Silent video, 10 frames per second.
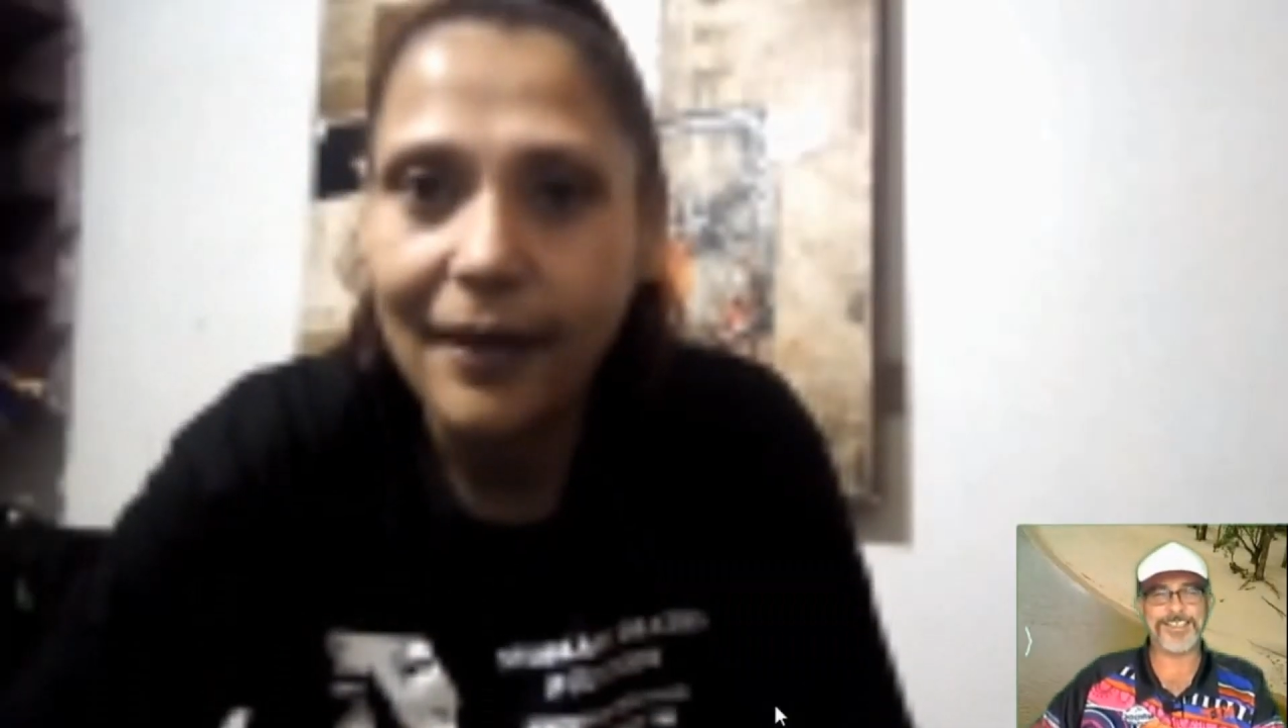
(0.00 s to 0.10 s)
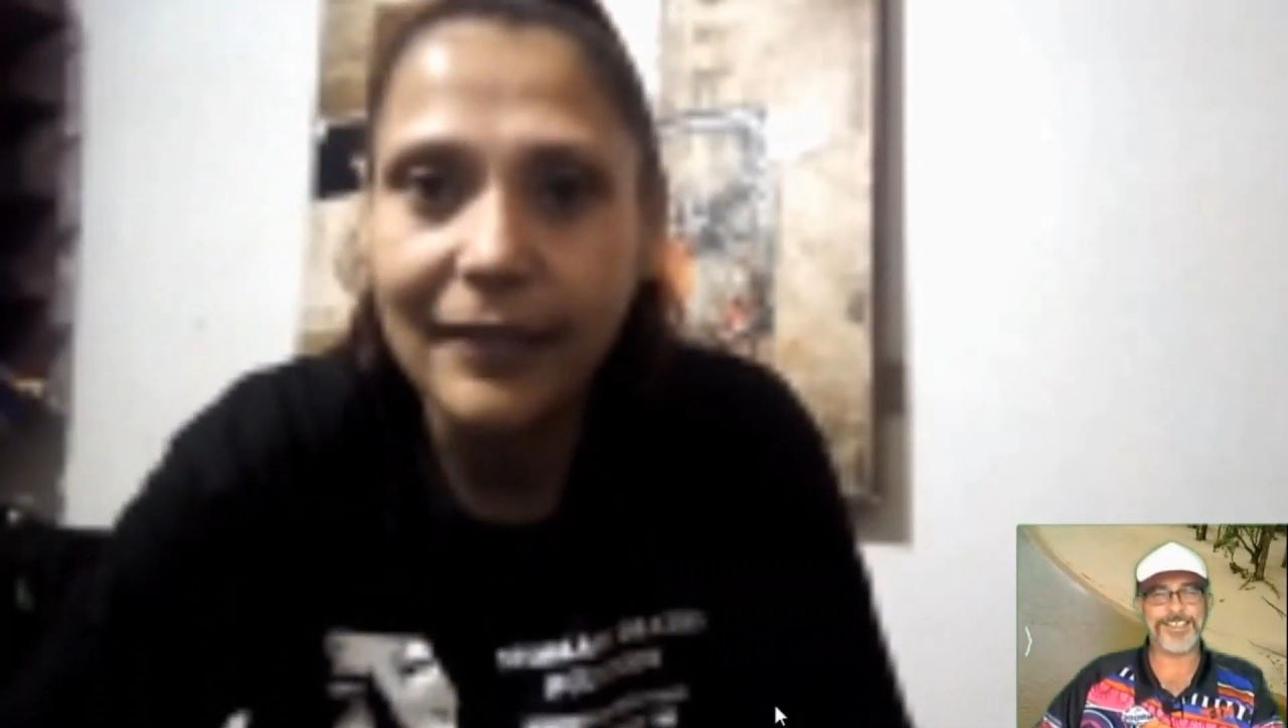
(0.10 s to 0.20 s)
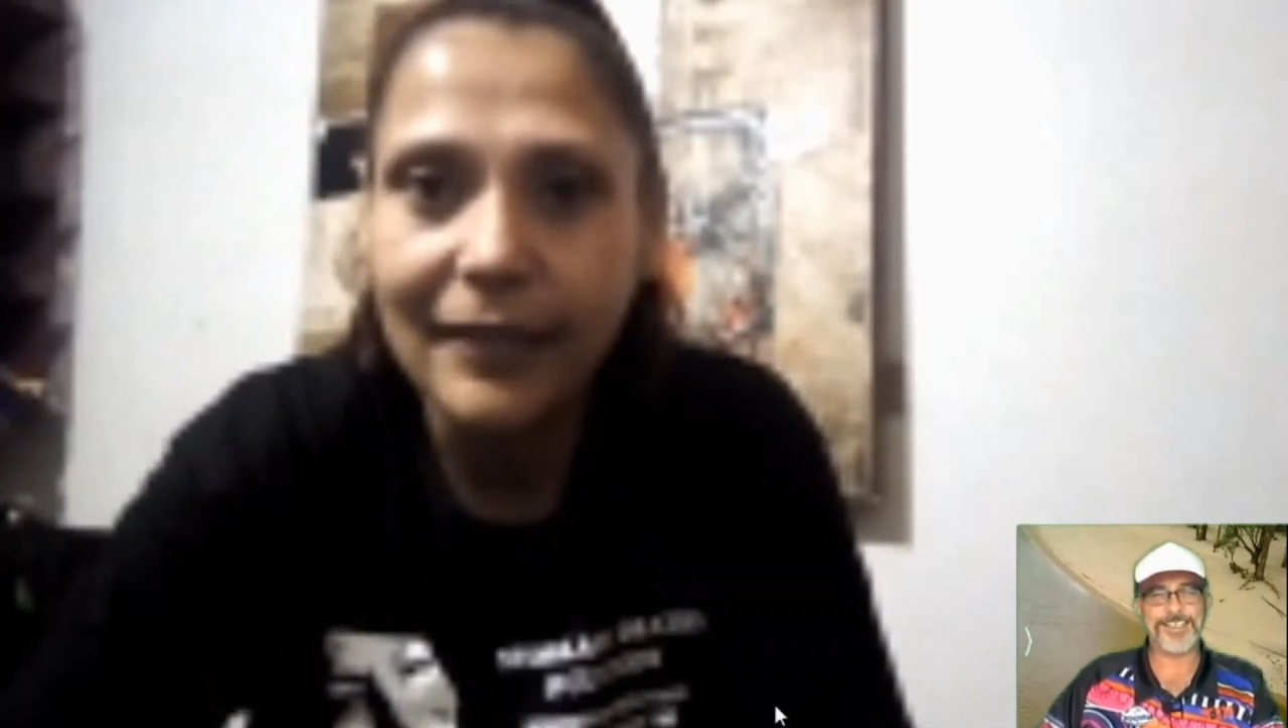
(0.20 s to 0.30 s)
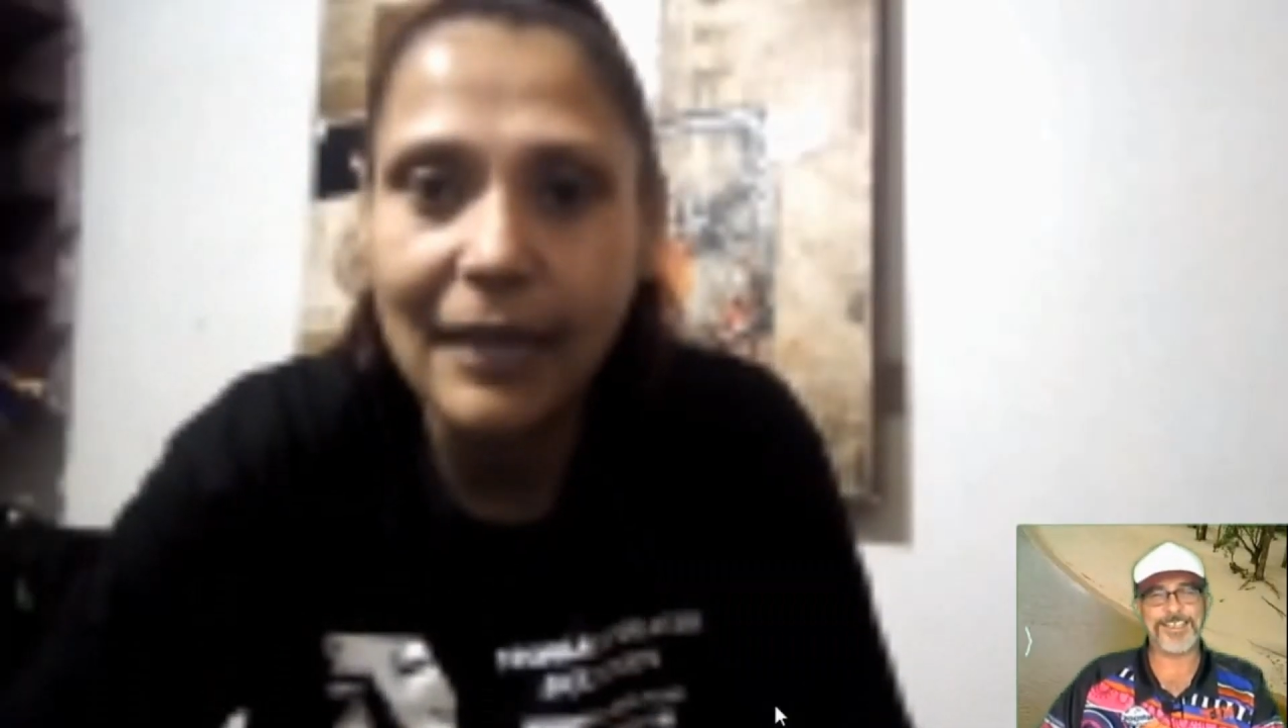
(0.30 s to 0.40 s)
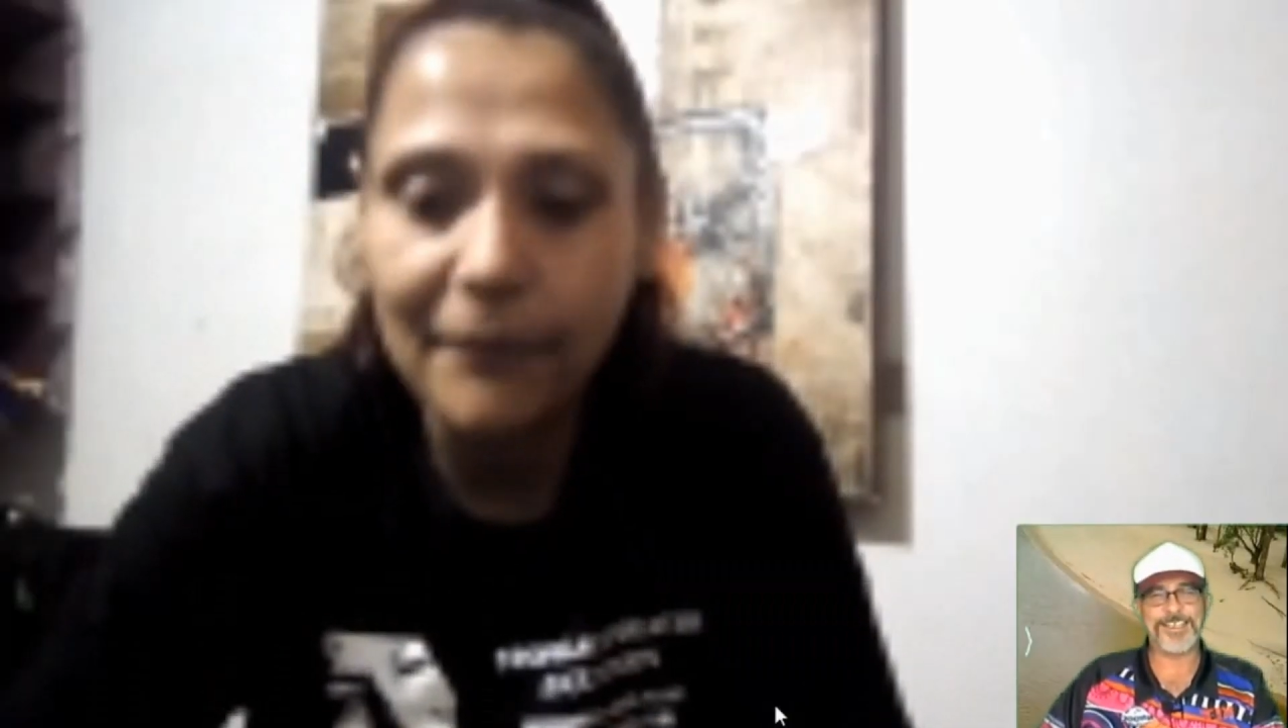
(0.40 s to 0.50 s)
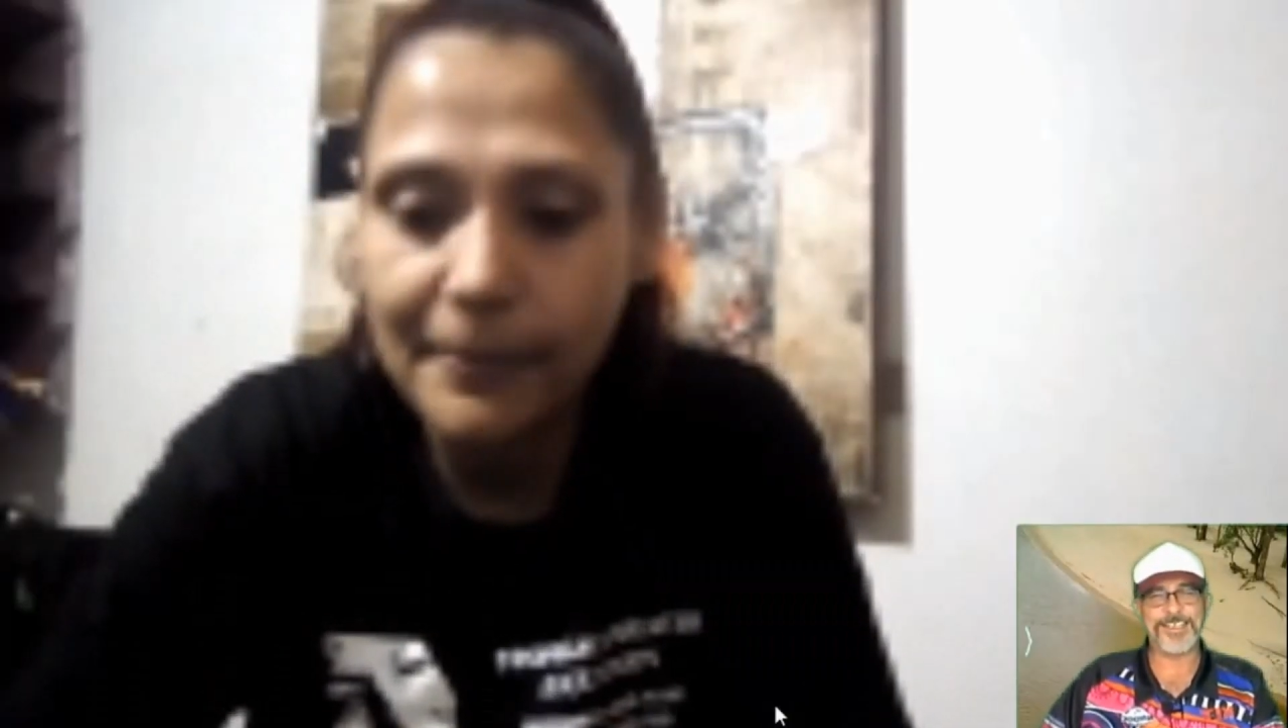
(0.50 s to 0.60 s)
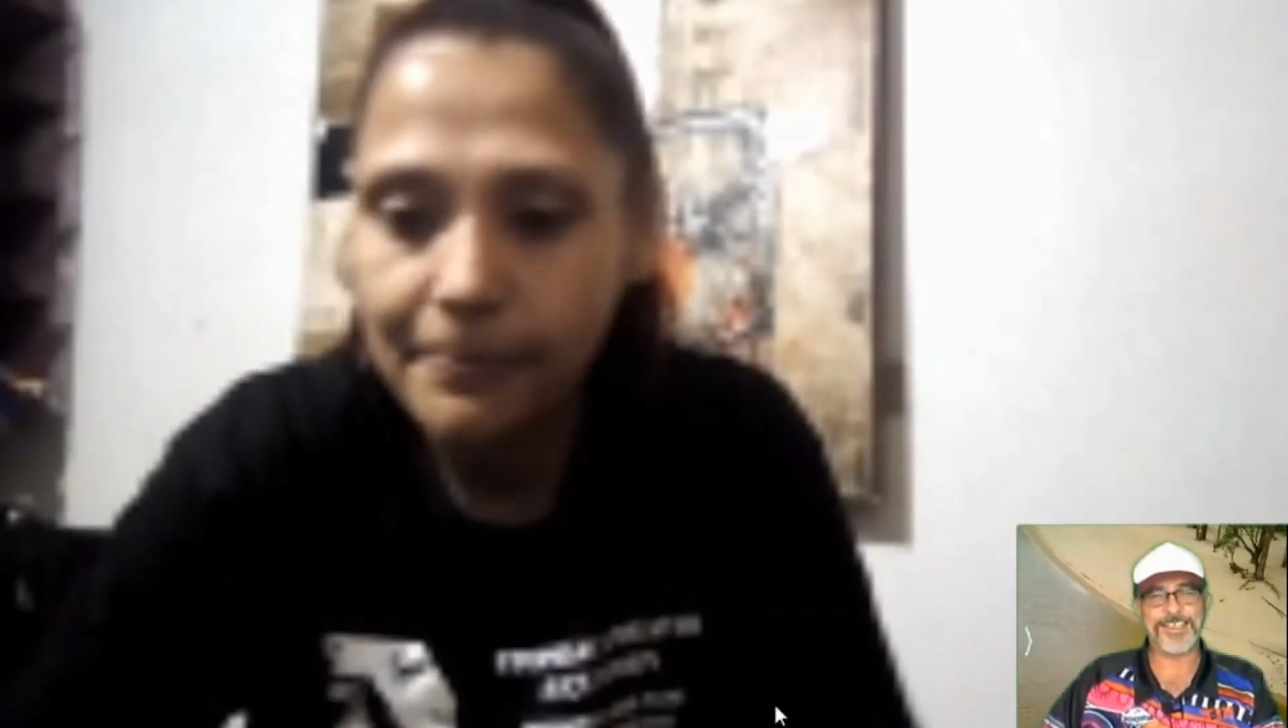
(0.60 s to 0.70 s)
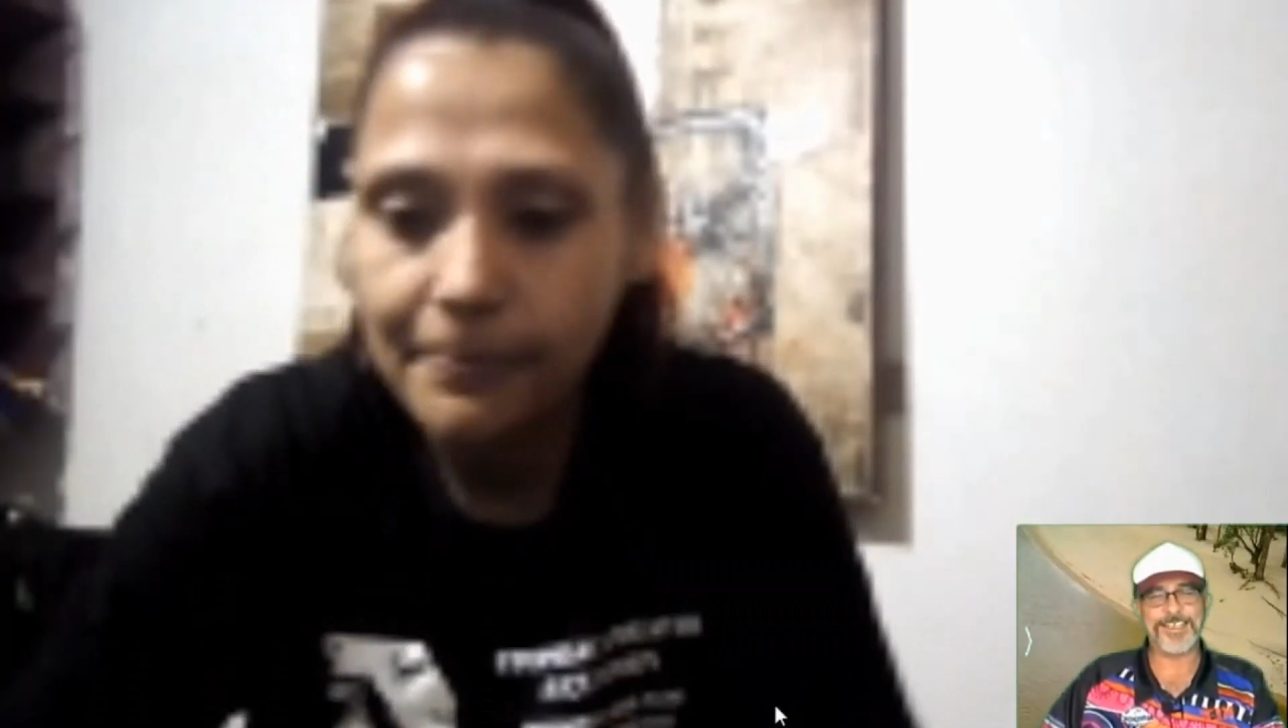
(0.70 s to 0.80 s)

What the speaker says: I love him.